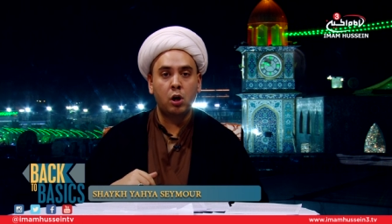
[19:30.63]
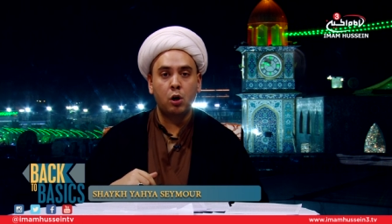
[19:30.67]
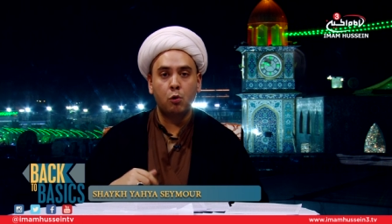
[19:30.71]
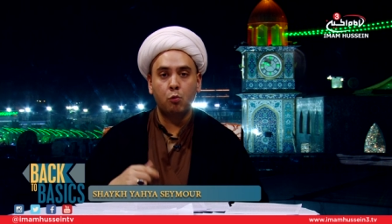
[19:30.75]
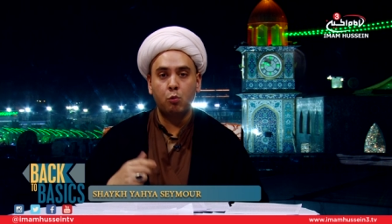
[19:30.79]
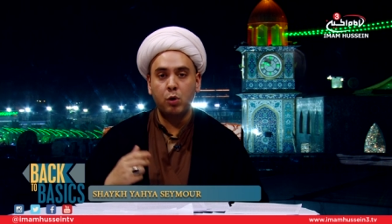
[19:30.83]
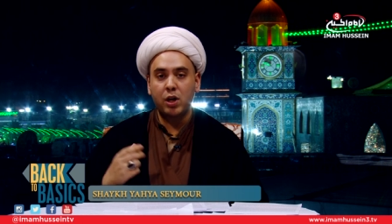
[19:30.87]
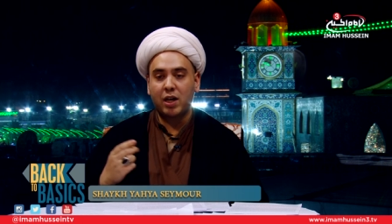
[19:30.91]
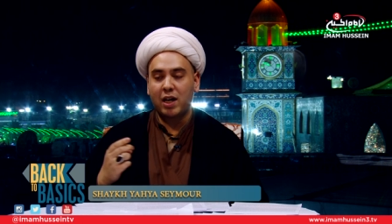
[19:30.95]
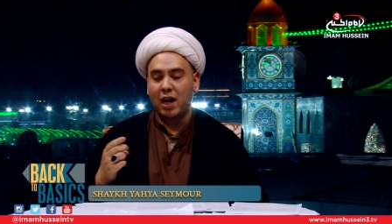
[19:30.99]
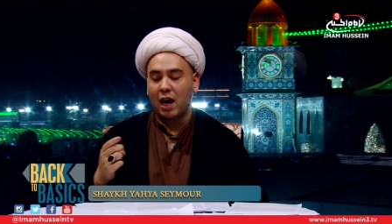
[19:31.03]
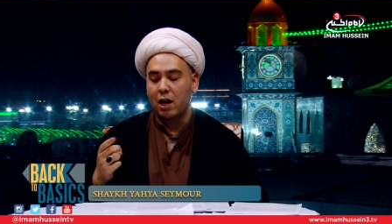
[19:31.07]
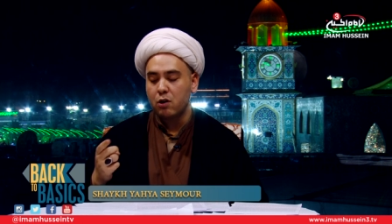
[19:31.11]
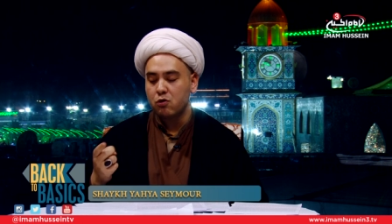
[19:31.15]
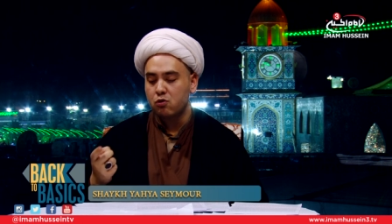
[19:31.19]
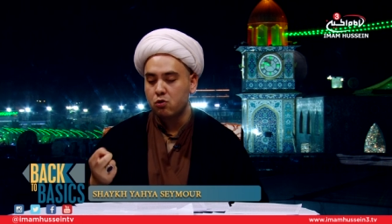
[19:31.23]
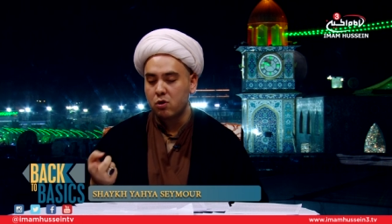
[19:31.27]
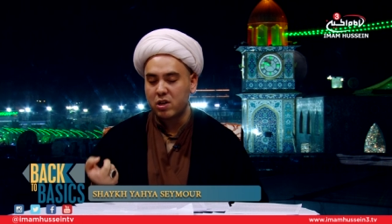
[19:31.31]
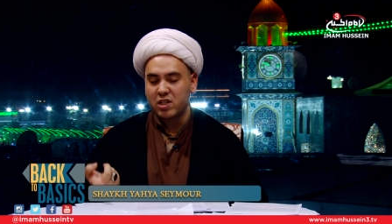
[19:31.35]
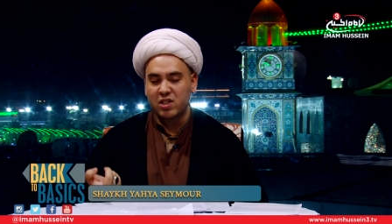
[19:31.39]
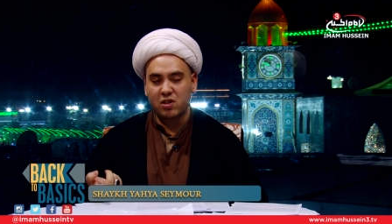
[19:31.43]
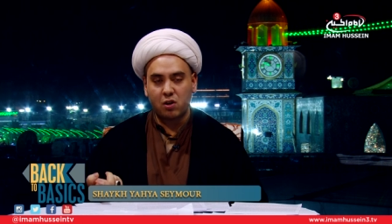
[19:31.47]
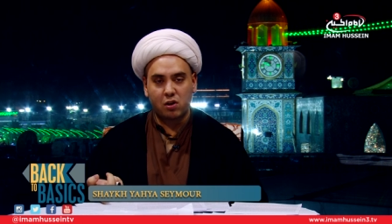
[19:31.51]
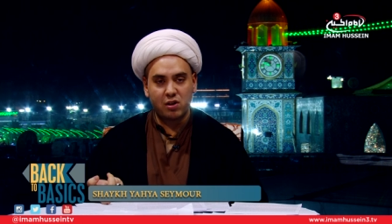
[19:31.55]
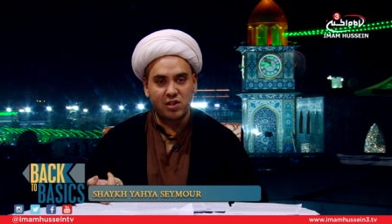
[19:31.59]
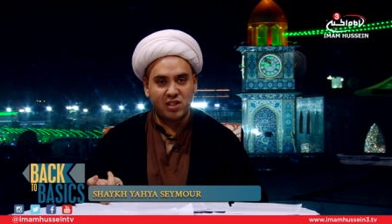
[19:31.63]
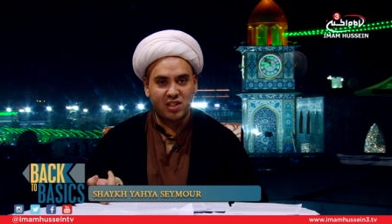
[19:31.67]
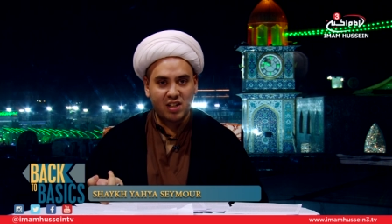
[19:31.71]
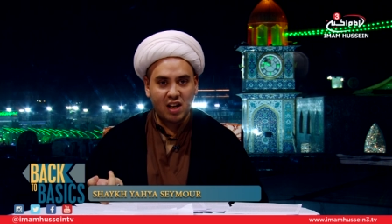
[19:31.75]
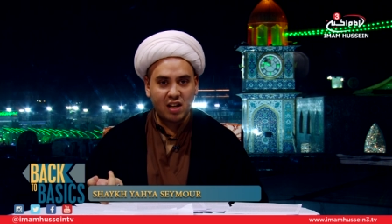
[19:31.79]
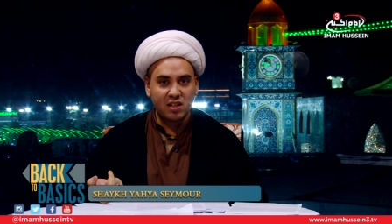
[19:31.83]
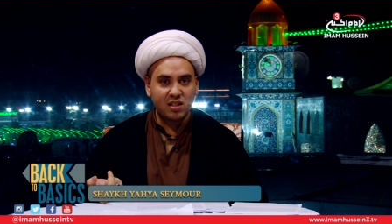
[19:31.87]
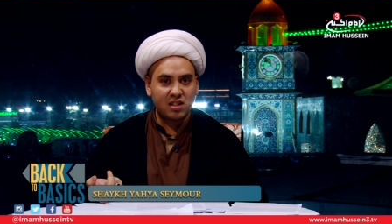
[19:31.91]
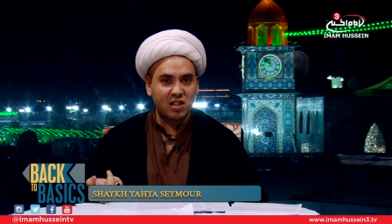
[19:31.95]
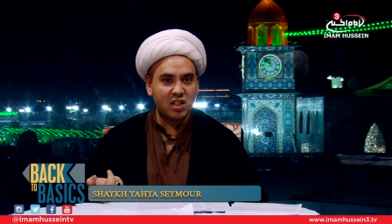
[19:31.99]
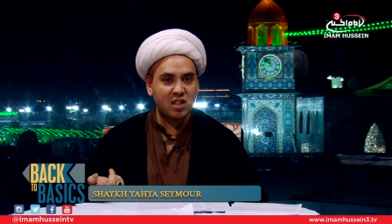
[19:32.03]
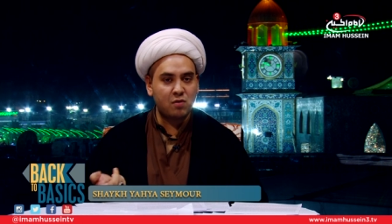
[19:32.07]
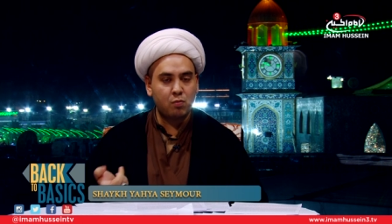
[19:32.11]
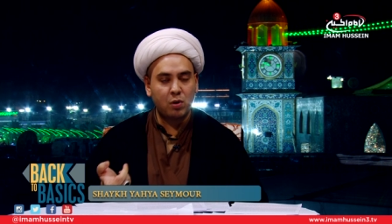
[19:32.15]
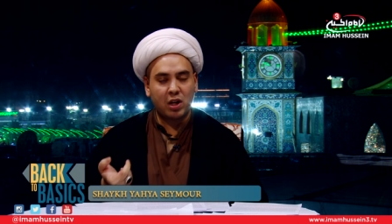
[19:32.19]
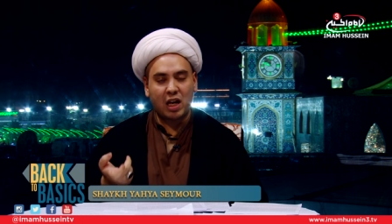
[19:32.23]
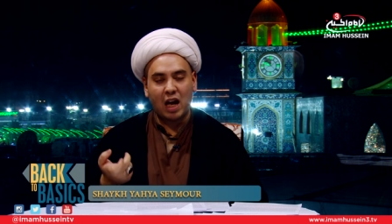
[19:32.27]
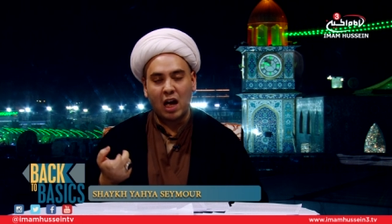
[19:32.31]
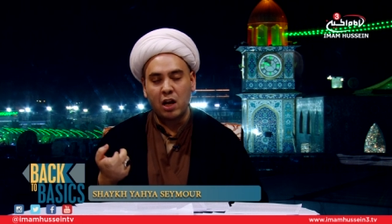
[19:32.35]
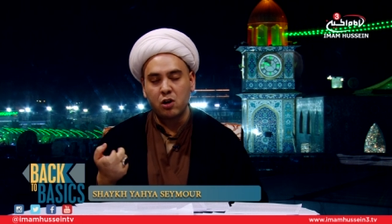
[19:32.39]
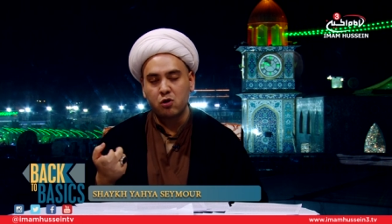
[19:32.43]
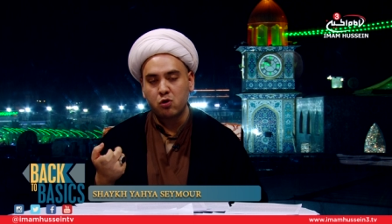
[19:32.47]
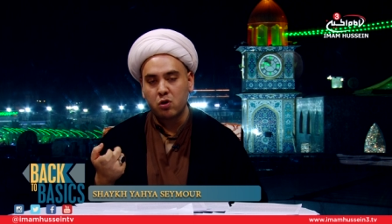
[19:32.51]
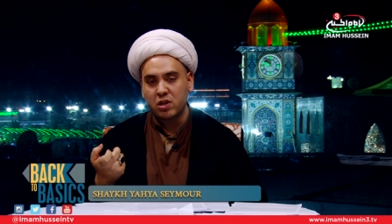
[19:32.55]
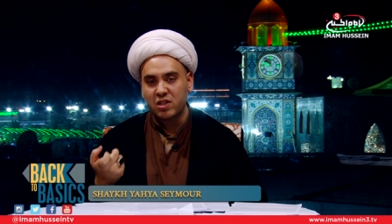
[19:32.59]
We can't trust our senses, we
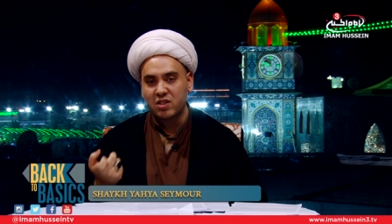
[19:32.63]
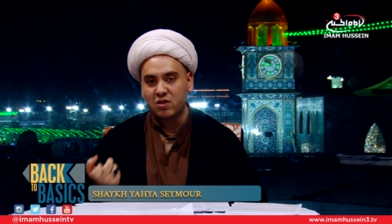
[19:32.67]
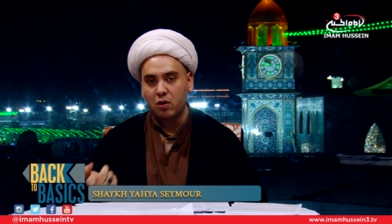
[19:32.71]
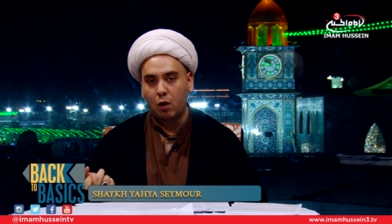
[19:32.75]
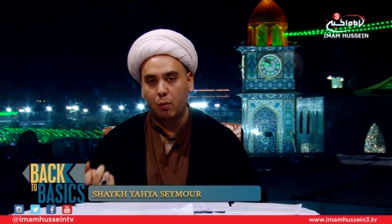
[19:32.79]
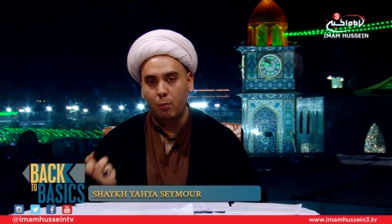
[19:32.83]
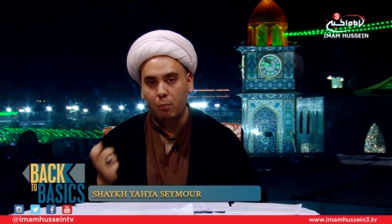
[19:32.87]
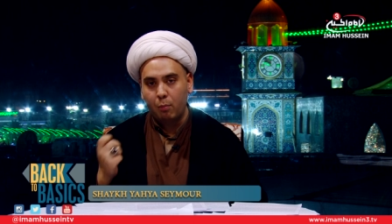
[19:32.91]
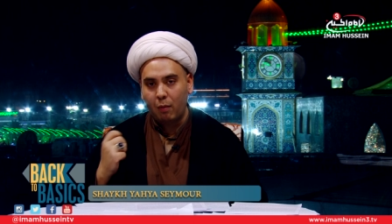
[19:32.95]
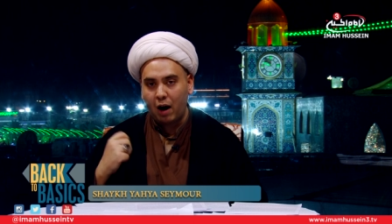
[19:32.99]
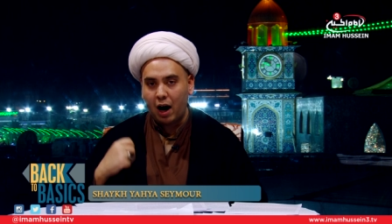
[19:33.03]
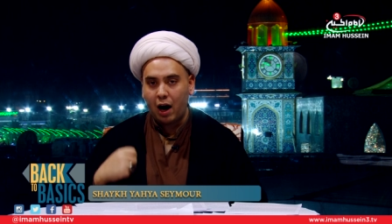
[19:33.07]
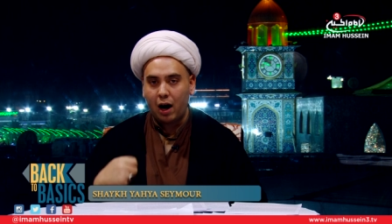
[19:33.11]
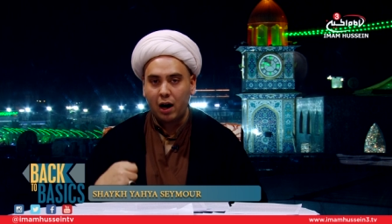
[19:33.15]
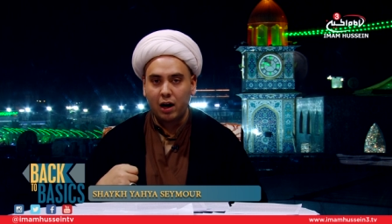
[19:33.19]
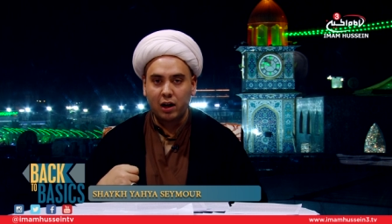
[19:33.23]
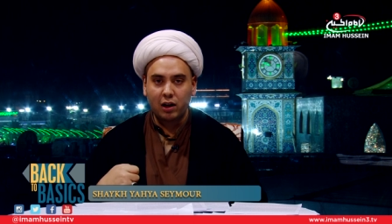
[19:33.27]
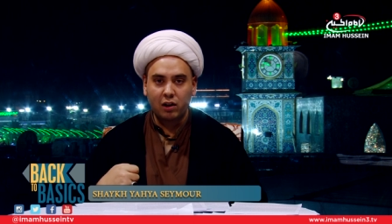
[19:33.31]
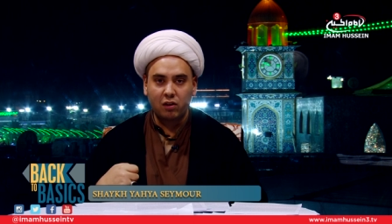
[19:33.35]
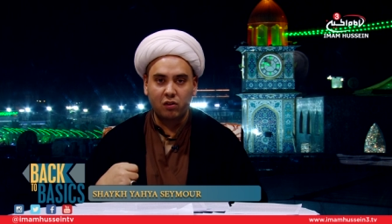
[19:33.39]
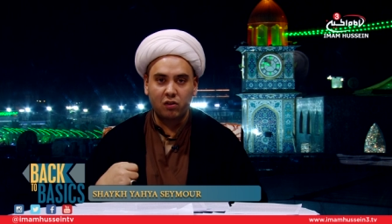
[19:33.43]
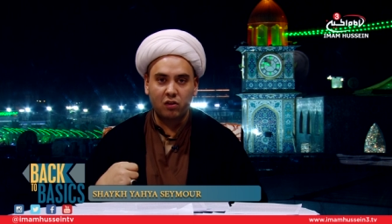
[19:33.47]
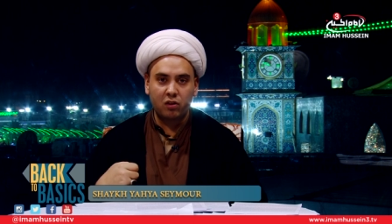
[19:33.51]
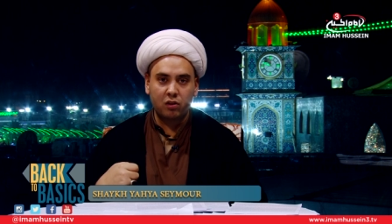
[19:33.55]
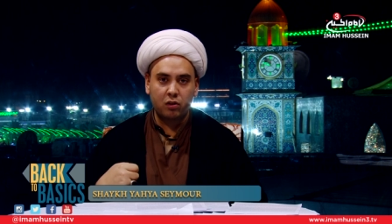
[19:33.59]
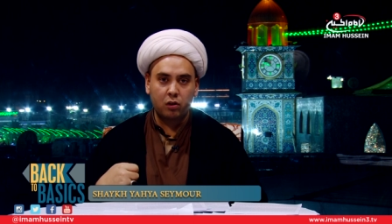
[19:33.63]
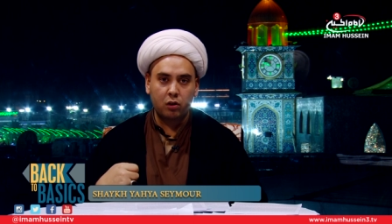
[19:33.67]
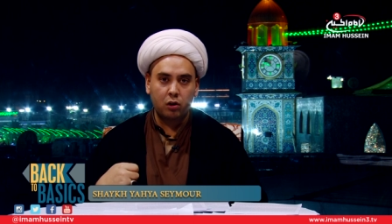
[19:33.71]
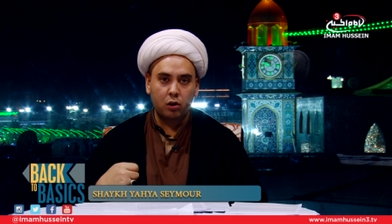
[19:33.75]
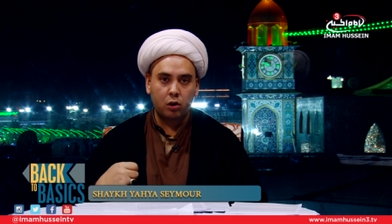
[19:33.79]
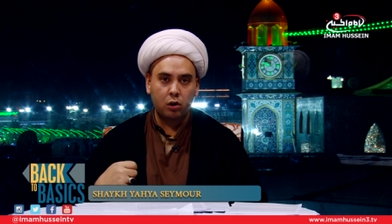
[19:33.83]
can't trust our mind,